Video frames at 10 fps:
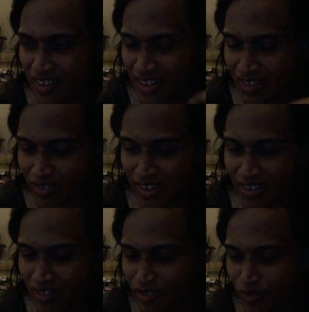like when
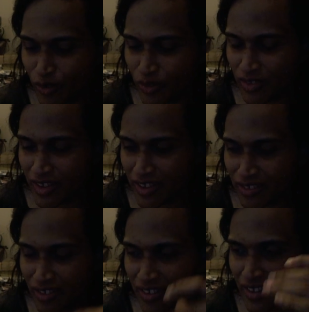I wrote the thing,
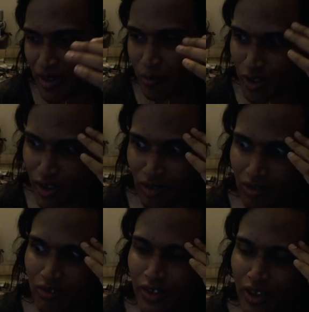it's not like I'm saying,
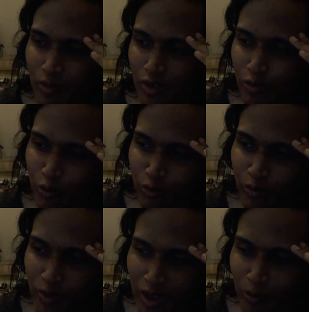"Oh, okay, I want to
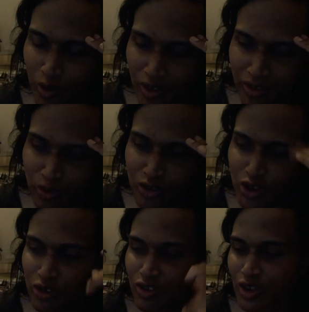manipulate the whole
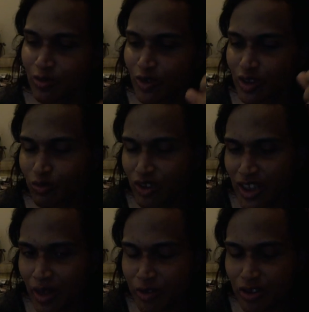situation." it
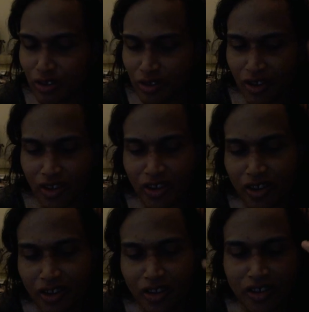happens.
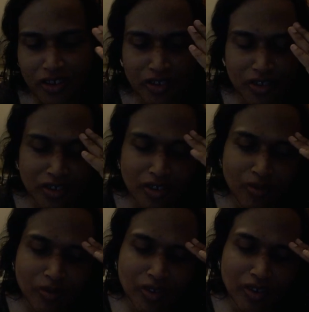It's
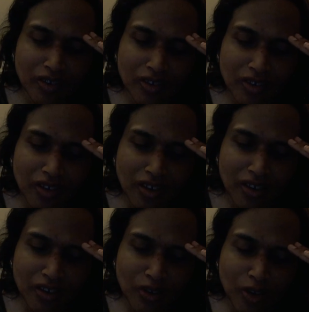the the
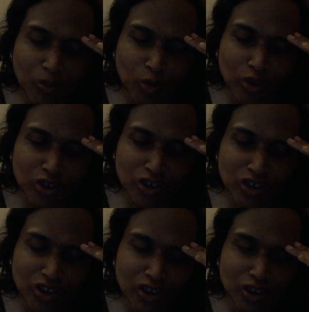thought
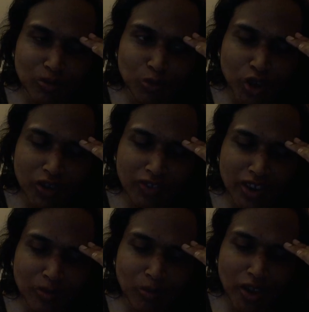process is
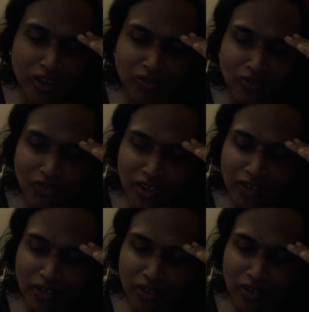motivated by the
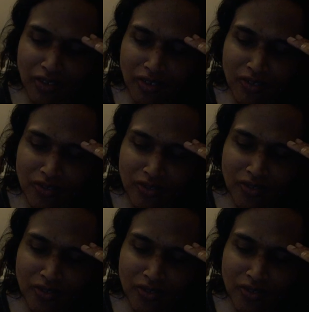fear of